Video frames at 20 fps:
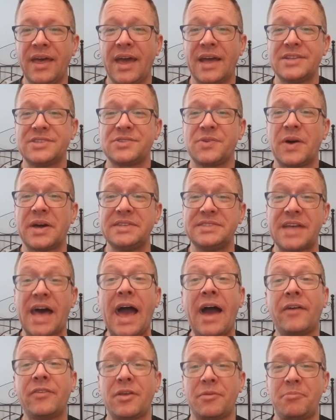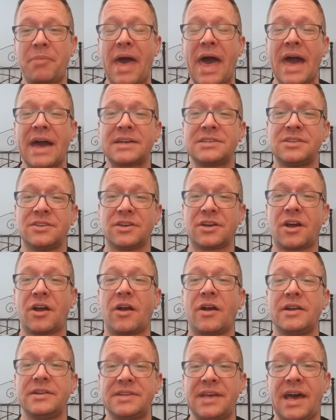And so I dialed it back to the
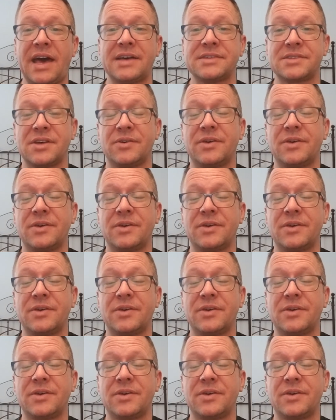current task.